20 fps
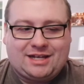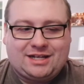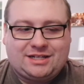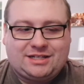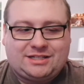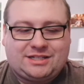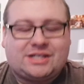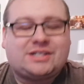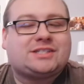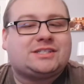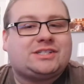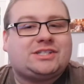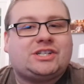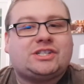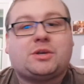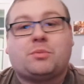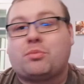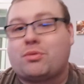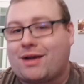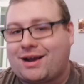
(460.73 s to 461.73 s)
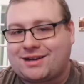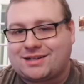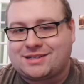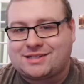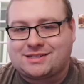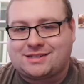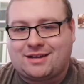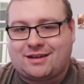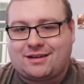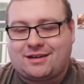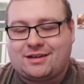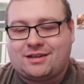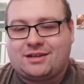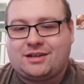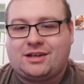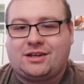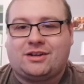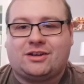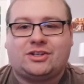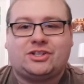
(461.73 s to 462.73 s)
She's a prankster.
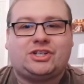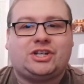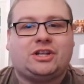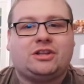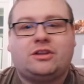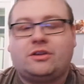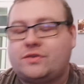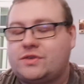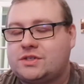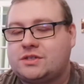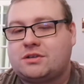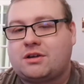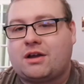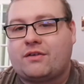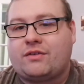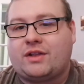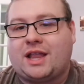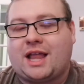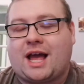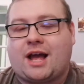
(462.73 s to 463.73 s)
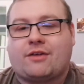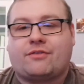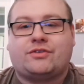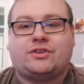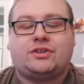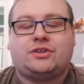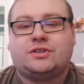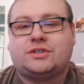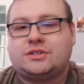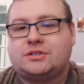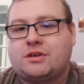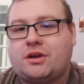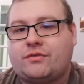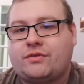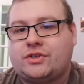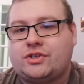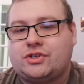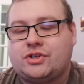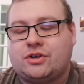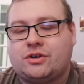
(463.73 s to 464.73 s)
She loves to have a laugh. She loves to have
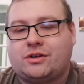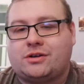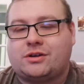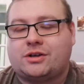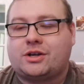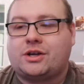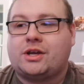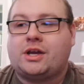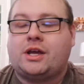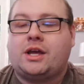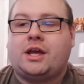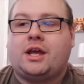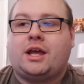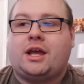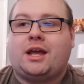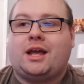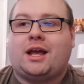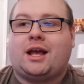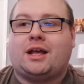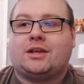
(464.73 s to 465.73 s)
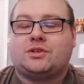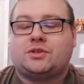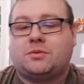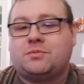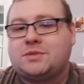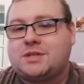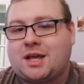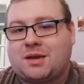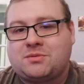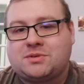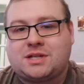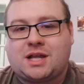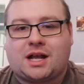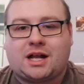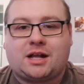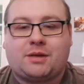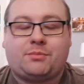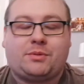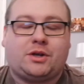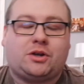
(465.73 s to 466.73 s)
a joke. Sometimes
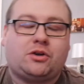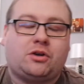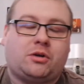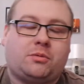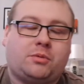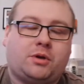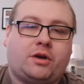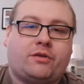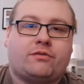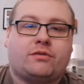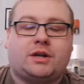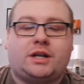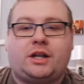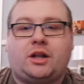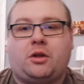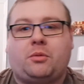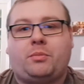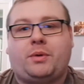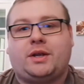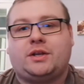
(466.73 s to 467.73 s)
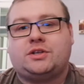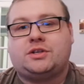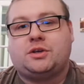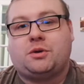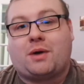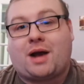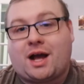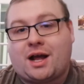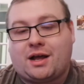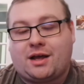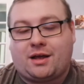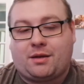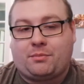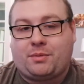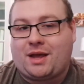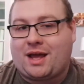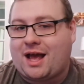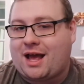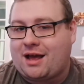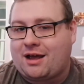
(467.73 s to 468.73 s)
that can become over a little bit a
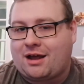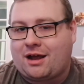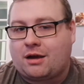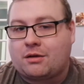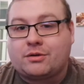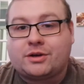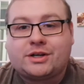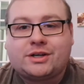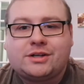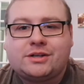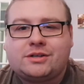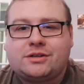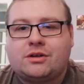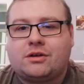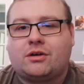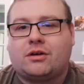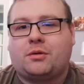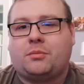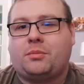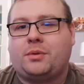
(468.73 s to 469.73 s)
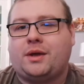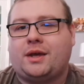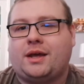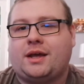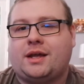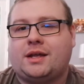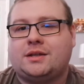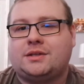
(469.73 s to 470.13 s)
bit arrogant or a bit,